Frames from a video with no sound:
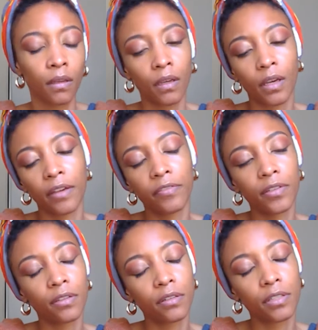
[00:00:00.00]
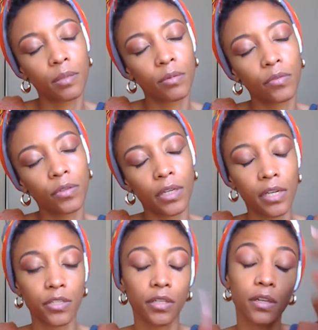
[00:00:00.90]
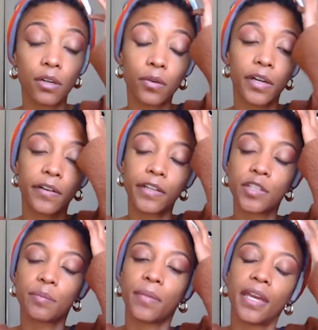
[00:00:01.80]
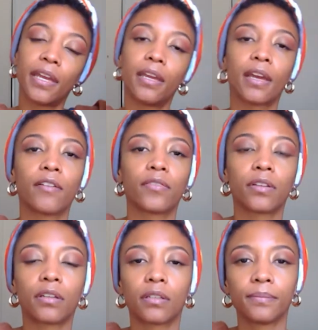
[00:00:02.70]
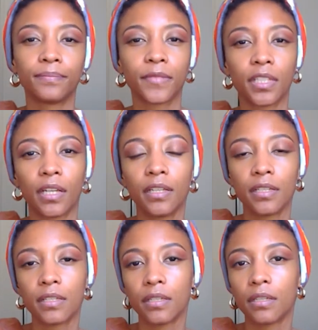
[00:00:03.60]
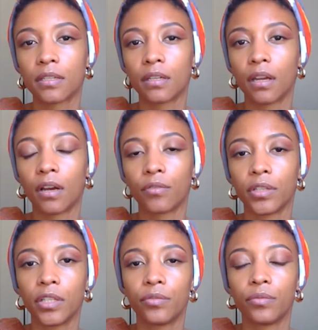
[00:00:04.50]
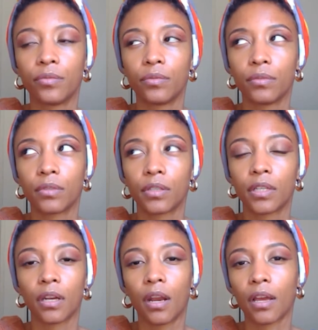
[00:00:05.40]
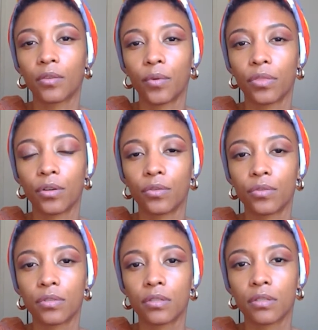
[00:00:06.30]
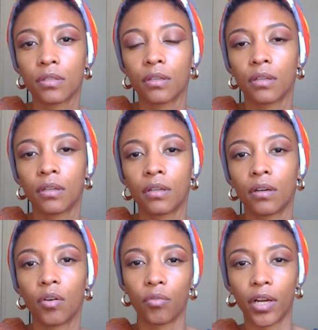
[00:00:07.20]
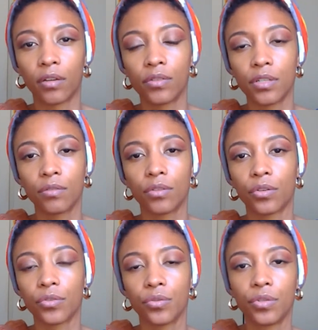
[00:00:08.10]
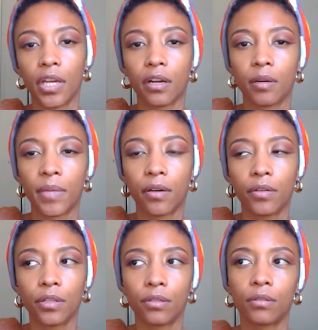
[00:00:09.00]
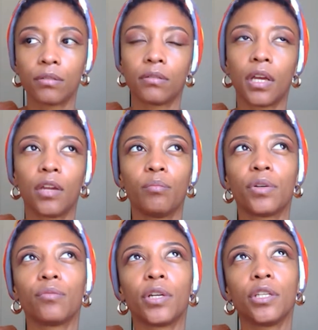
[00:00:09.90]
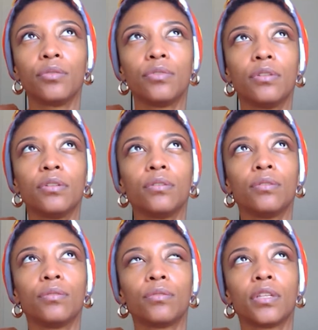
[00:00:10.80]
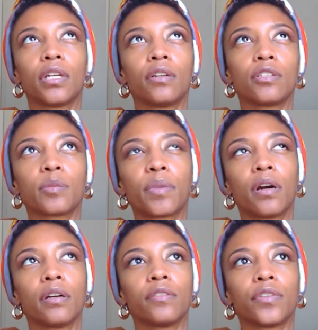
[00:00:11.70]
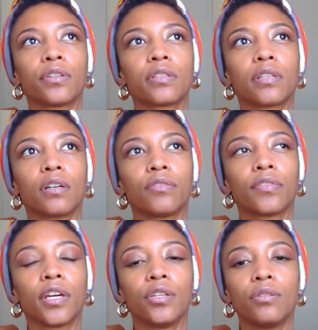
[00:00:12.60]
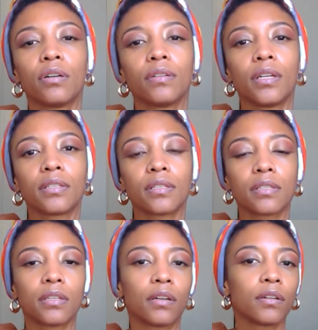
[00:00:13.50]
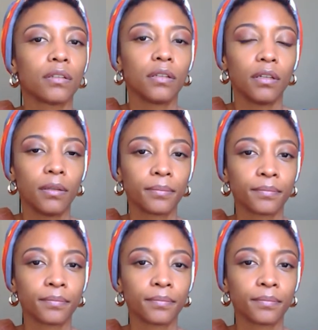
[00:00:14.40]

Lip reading: I feel some of you guys, Aquarius, may have a tendency to not really connect with those around you, those who care about you. But when you do, there is a part of yourself that you don't necessarily